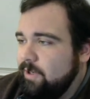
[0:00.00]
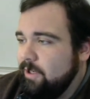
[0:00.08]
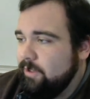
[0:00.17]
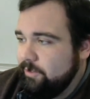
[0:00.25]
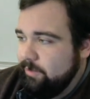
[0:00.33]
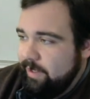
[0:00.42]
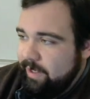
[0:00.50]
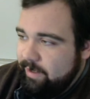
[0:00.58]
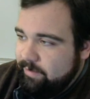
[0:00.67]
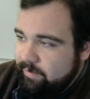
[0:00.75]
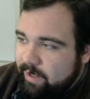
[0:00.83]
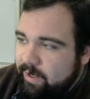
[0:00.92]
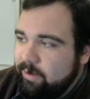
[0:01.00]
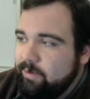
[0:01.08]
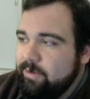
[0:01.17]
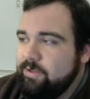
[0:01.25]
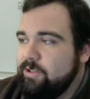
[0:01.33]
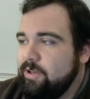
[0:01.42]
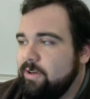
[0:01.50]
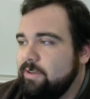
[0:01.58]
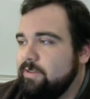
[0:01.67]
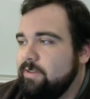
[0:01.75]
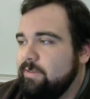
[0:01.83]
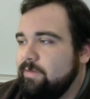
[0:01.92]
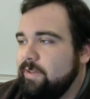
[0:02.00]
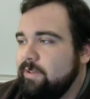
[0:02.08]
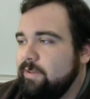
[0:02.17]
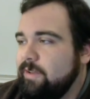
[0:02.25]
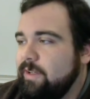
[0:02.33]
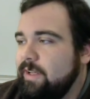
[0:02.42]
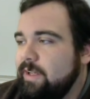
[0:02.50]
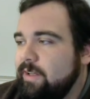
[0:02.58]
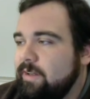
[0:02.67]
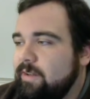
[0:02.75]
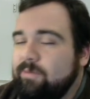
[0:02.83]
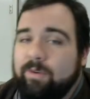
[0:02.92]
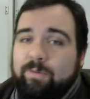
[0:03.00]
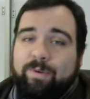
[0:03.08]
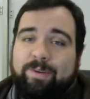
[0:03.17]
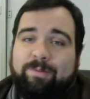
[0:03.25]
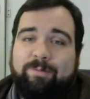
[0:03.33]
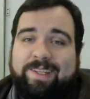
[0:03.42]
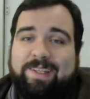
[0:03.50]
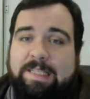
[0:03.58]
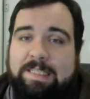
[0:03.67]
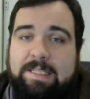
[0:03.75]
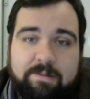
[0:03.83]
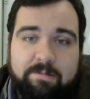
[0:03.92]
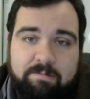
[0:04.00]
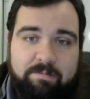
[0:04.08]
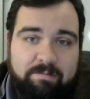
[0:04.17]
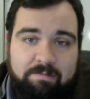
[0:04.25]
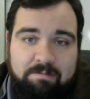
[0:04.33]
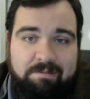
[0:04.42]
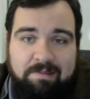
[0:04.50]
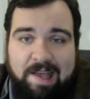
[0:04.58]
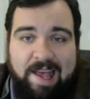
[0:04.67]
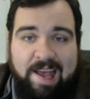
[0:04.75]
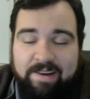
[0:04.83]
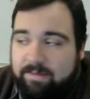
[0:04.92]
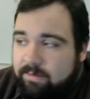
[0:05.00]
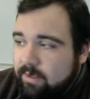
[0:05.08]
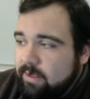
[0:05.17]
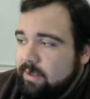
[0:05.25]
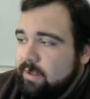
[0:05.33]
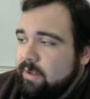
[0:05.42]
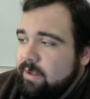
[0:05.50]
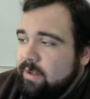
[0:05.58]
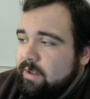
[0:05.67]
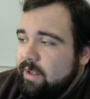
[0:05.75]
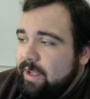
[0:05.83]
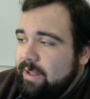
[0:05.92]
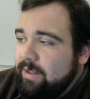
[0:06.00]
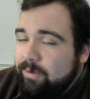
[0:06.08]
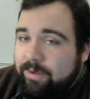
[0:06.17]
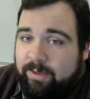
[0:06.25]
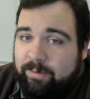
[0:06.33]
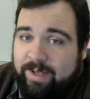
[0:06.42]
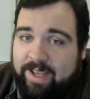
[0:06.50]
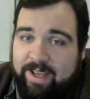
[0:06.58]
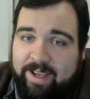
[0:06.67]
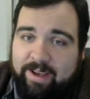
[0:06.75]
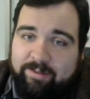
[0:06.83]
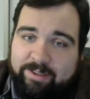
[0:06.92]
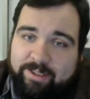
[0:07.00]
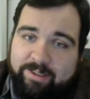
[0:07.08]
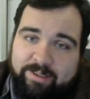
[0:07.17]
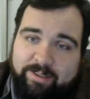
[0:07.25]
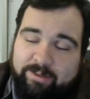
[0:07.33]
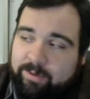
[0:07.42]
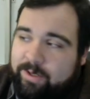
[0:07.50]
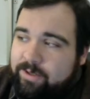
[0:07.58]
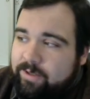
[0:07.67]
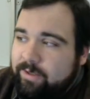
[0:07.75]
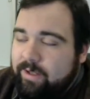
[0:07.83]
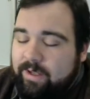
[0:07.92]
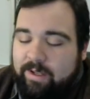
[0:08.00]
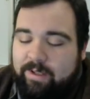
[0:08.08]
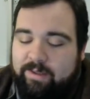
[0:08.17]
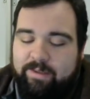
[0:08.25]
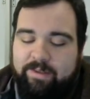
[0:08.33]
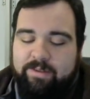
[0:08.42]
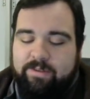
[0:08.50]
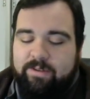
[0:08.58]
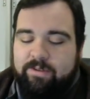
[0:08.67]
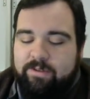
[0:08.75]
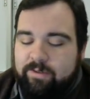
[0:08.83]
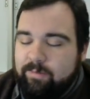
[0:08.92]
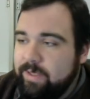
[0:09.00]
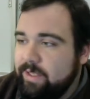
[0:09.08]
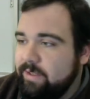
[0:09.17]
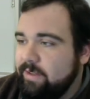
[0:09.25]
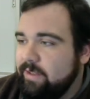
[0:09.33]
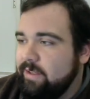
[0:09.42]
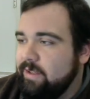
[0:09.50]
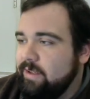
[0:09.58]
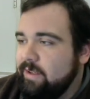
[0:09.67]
Also have our chart filled in with what we can at least have. And the only thing we have is acceleration, and this should be the